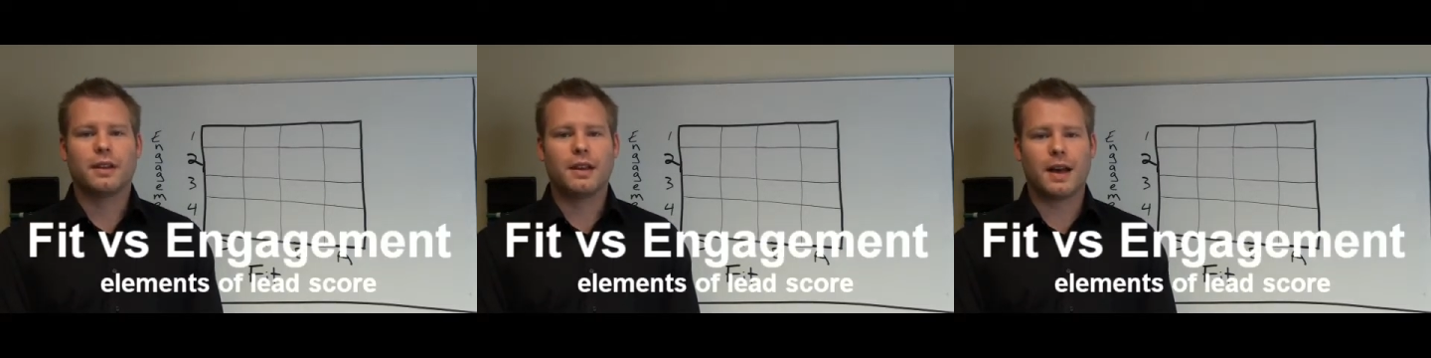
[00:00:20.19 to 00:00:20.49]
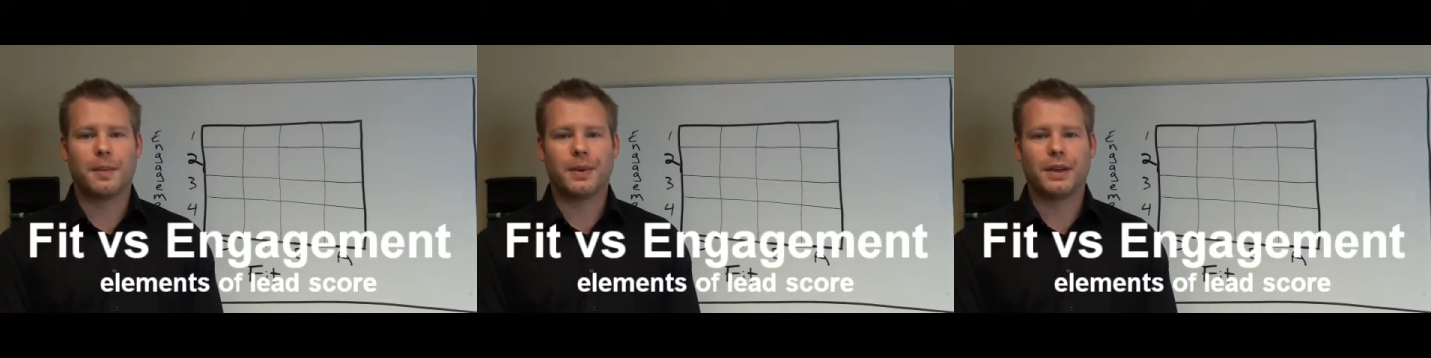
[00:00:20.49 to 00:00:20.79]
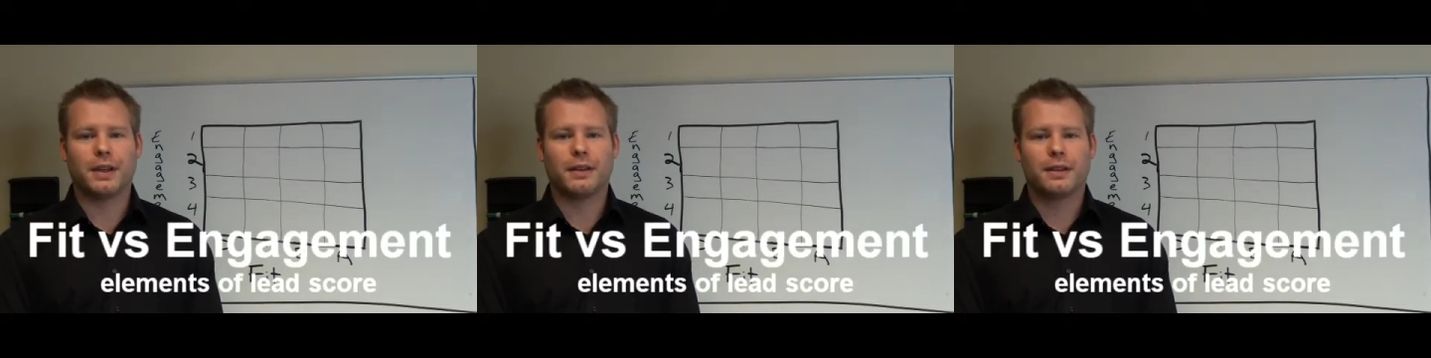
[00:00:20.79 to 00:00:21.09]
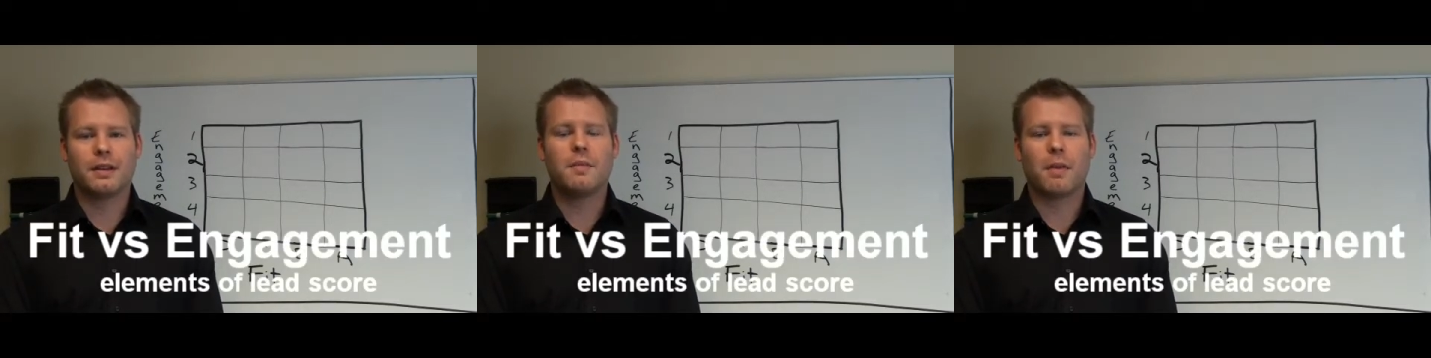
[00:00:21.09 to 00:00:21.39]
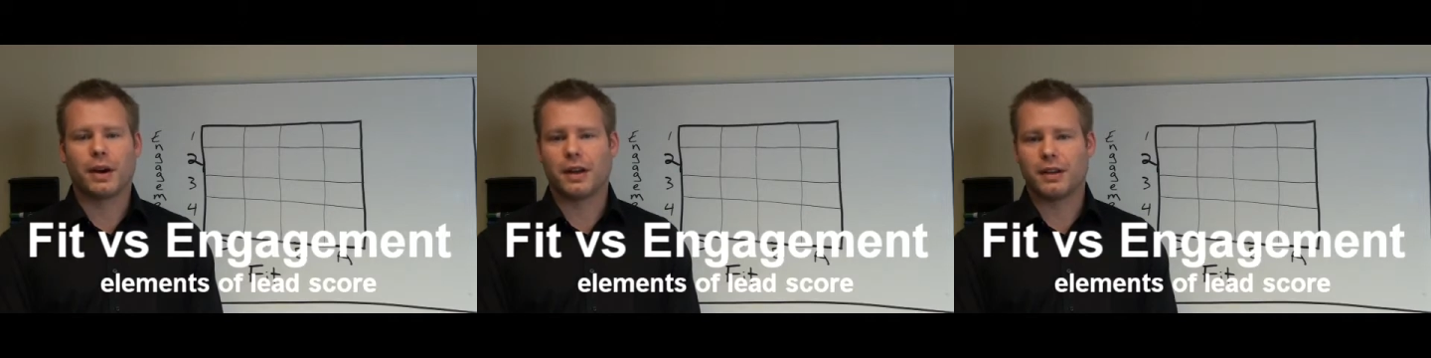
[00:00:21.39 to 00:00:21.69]
company,
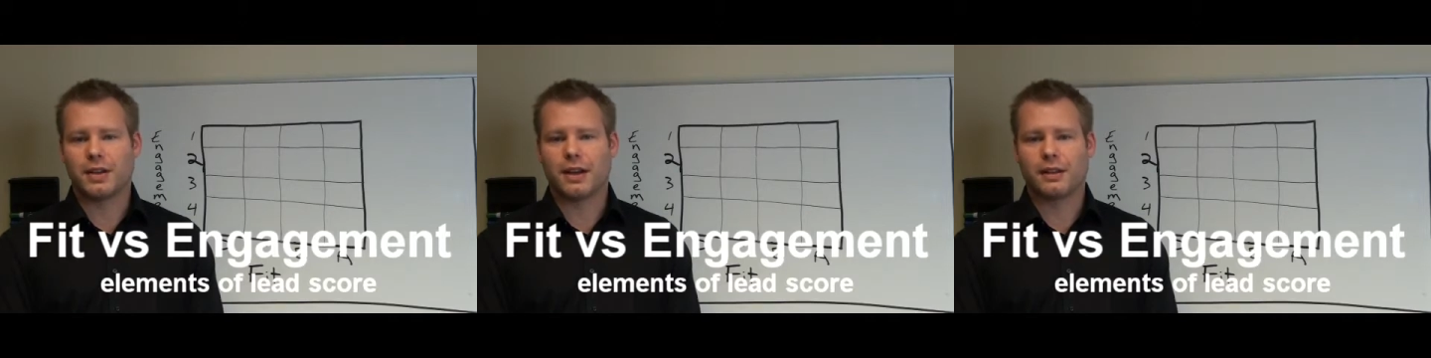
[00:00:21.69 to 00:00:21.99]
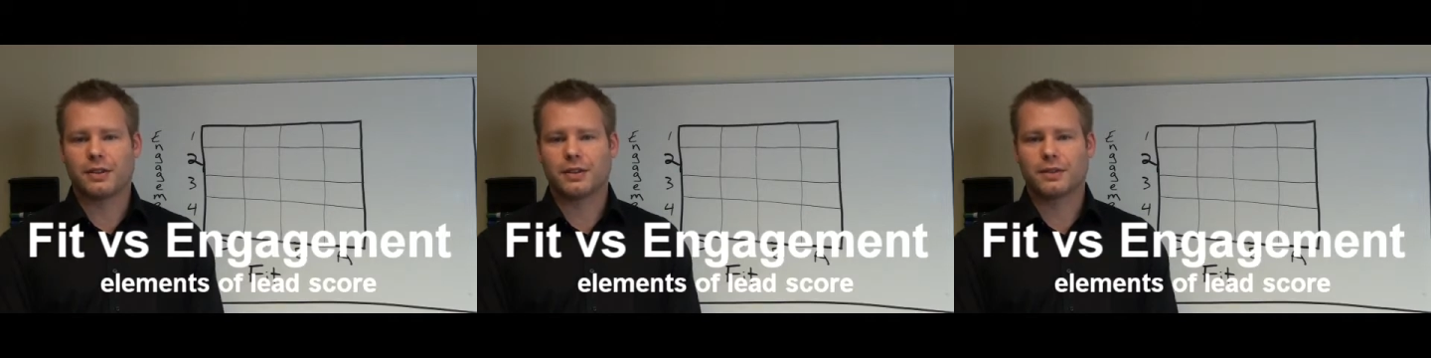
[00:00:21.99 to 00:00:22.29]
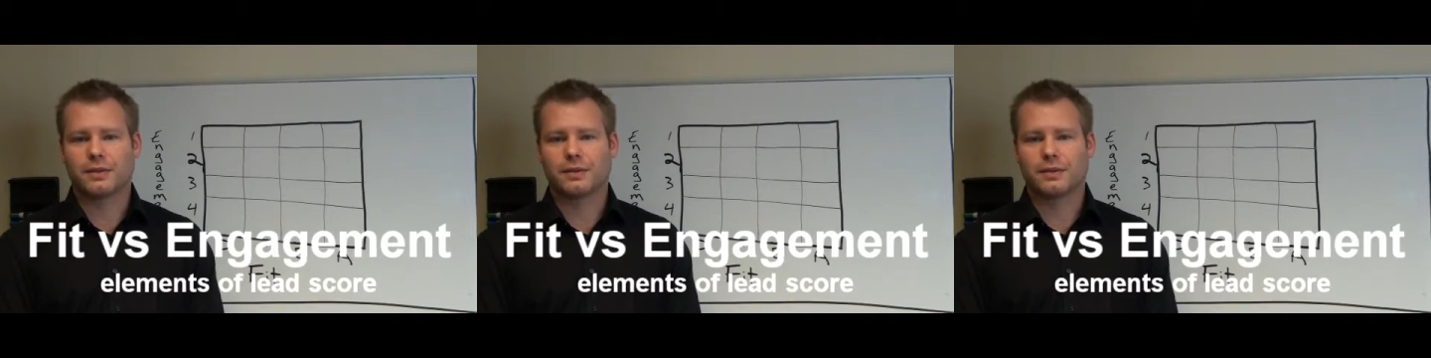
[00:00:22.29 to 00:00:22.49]
marketing challenge.